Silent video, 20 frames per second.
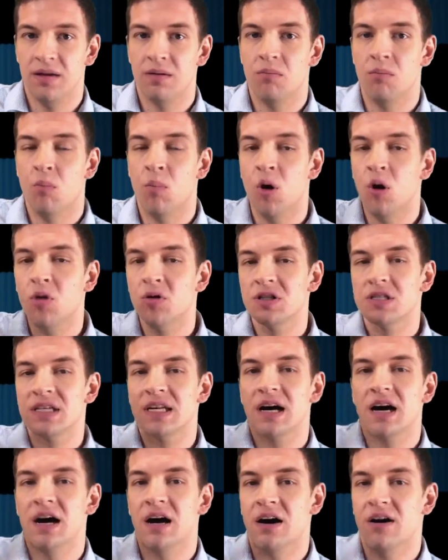Most
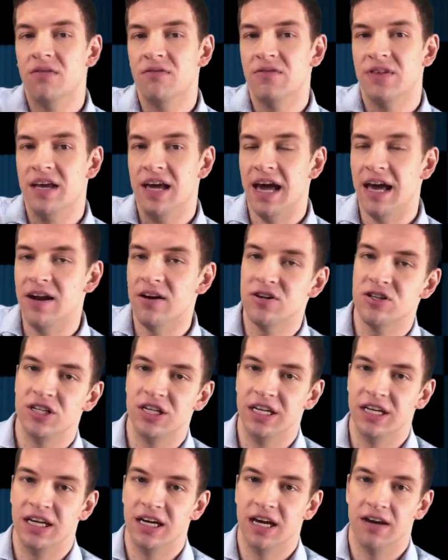of the
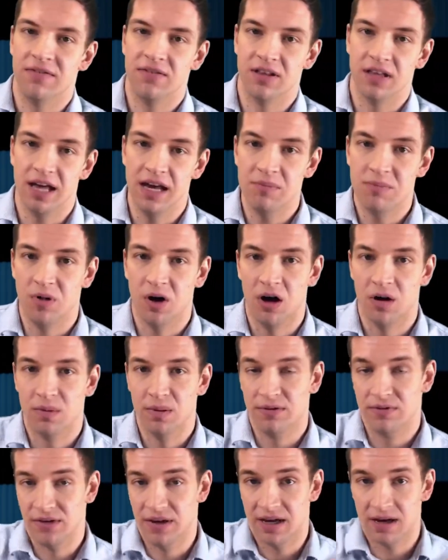energy of a light bulb,
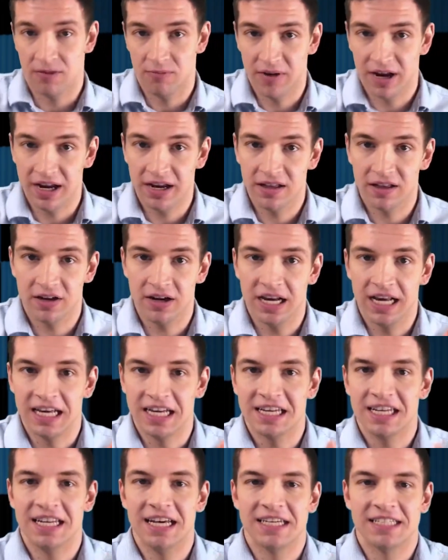of like a regular
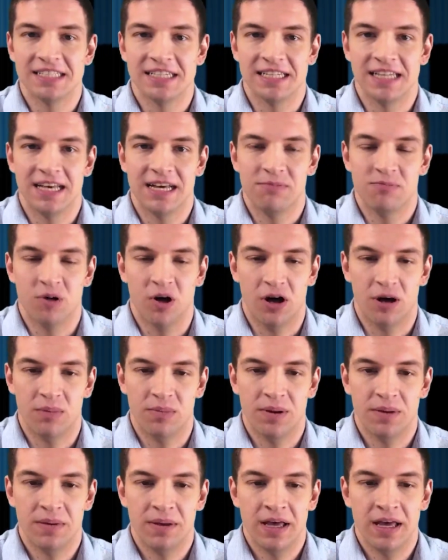incandescent light bulb,
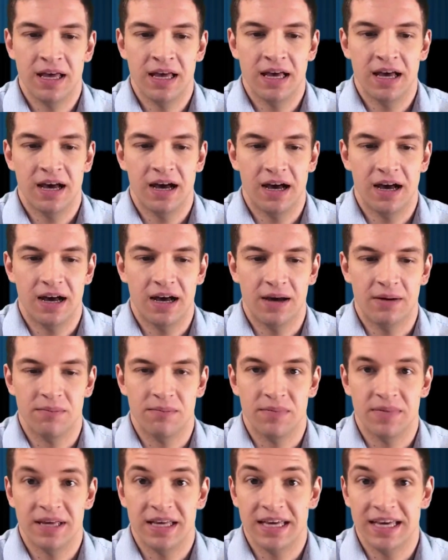
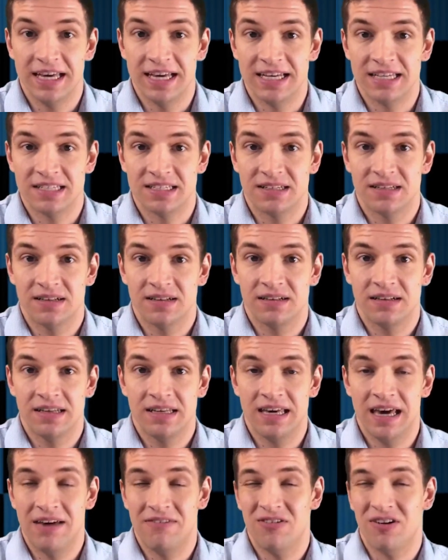is
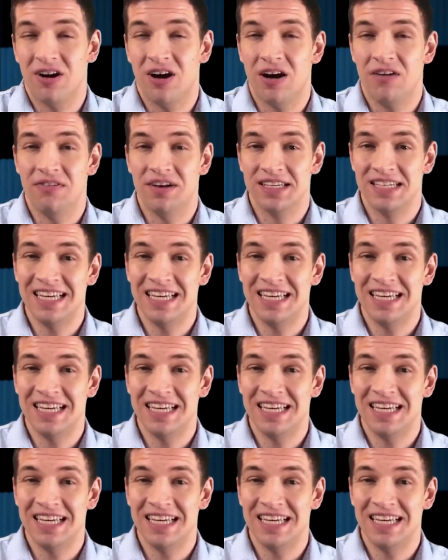given off as